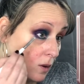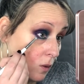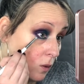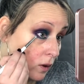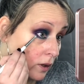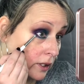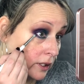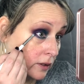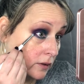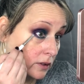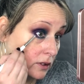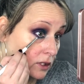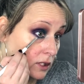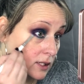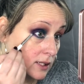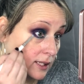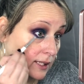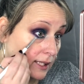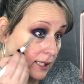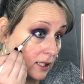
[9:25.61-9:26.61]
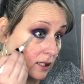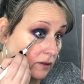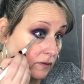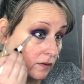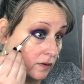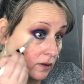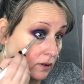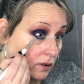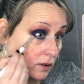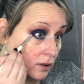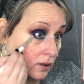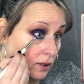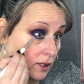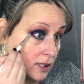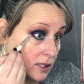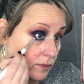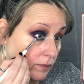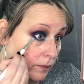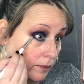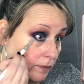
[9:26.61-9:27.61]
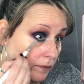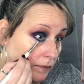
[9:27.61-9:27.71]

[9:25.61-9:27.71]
or you can just leave this,